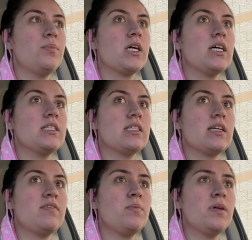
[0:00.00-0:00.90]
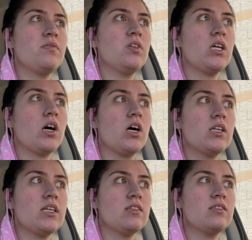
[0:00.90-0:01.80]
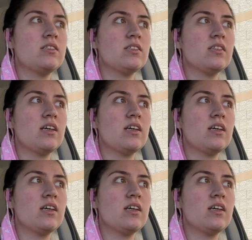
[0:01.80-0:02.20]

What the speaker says: because if I'm being fully honest,